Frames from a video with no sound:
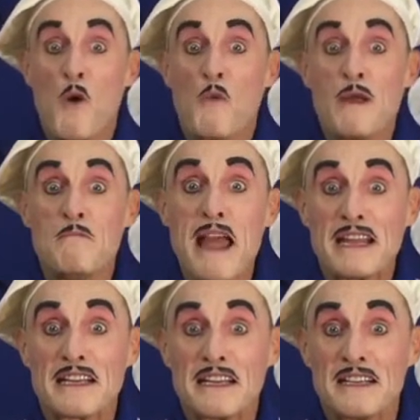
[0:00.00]
we
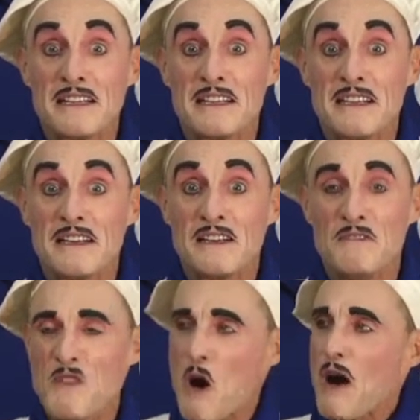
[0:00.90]
make,
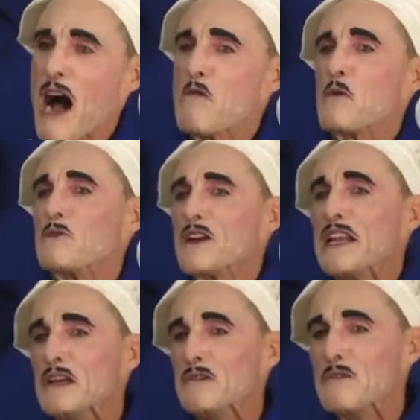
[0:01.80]
no, I won't tell
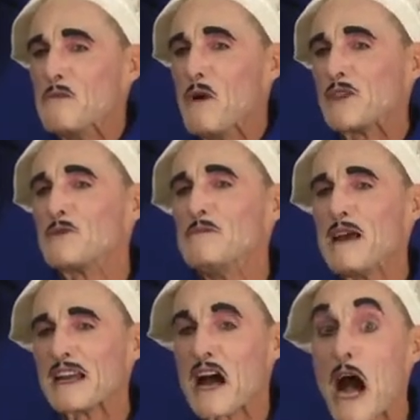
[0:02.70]
you what we
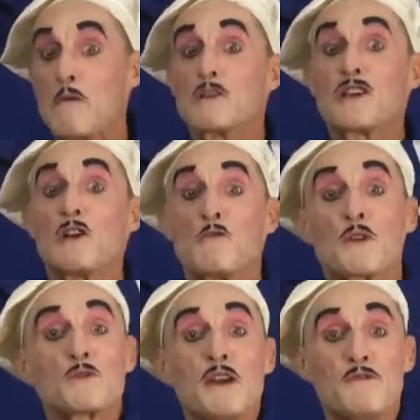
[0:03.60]
make. I will tell you
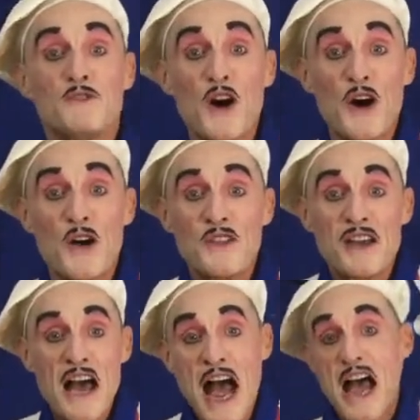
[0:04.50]
what we have done,
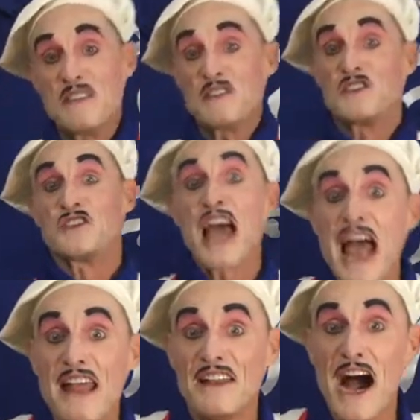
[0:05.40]
and
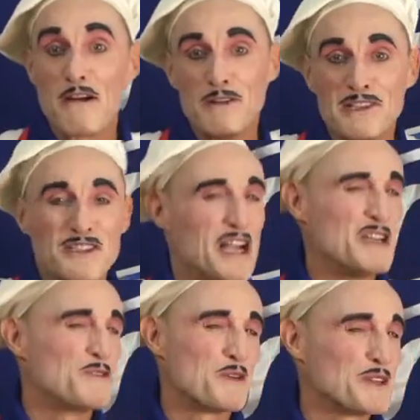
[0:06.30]
then I will tell
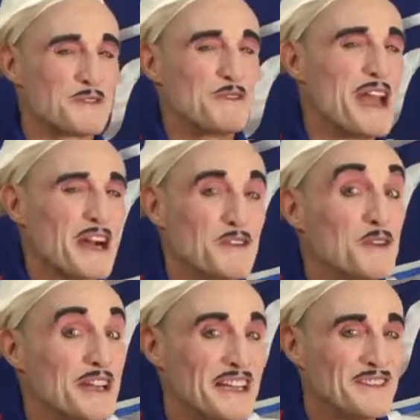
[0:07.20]
you what we are
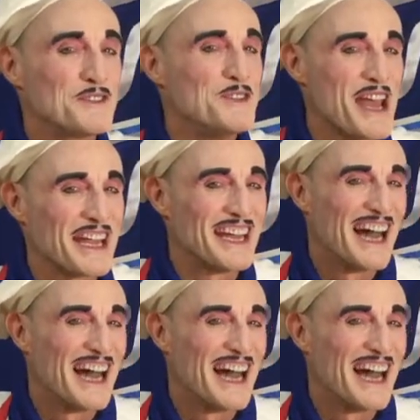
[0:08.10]
cooking today.